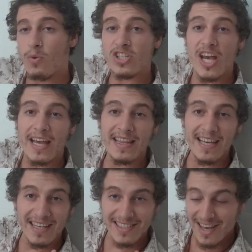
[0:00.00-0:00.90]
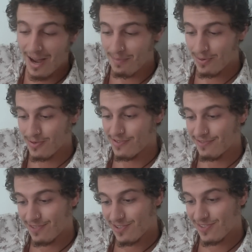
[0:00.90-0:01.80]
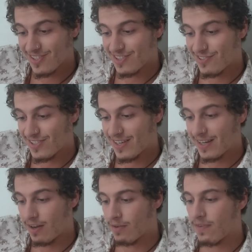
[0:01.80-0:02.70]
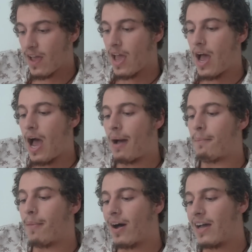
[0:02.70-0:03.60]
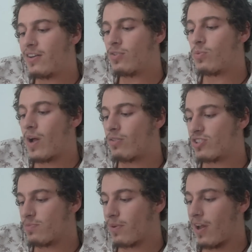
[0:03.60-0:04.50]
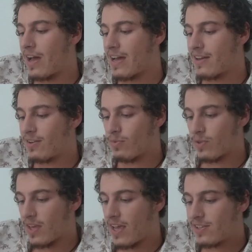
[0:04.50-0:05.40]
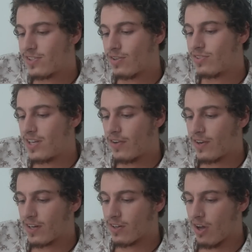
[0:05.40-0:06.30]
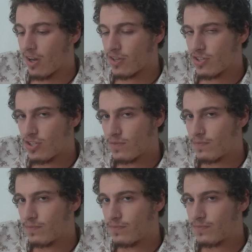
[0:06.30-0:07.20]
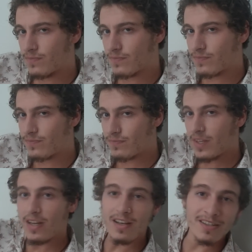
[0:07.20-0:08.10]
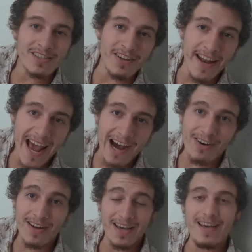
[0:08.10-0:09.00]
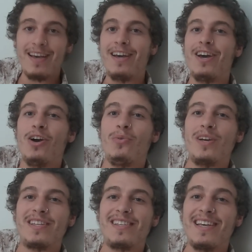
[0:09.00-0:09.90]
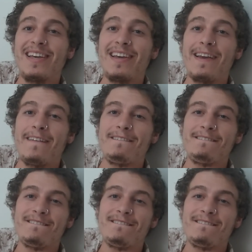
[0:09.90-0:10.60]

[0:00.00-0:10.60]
which had the example, which was interesting, of a mind well supplied with esoteric knowledge. So now we're seeing